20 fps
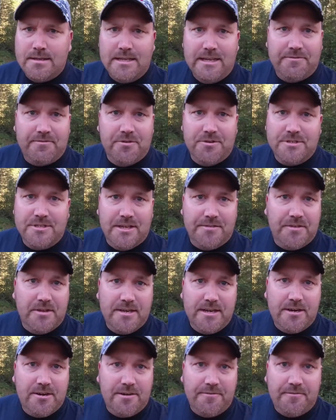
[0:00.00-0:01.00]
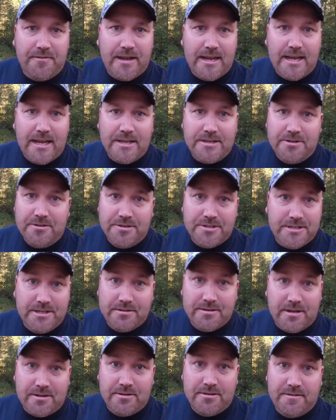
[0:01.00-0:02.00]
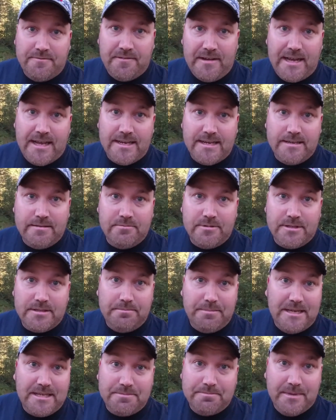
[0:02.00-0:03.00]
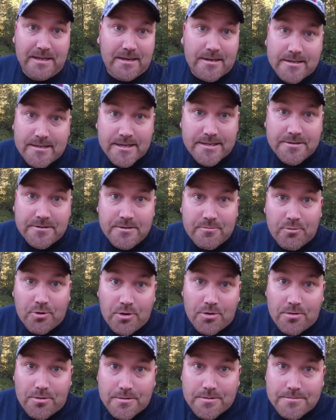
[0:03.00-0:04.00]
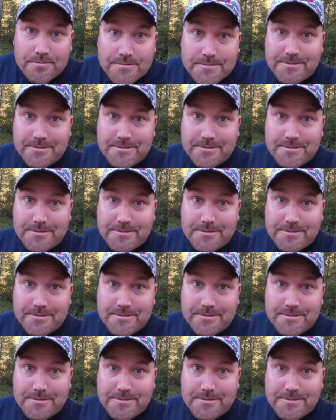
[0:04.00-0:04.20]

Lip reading: if there's nothing there to find, you're still not going to find it with the best metal detector in the world.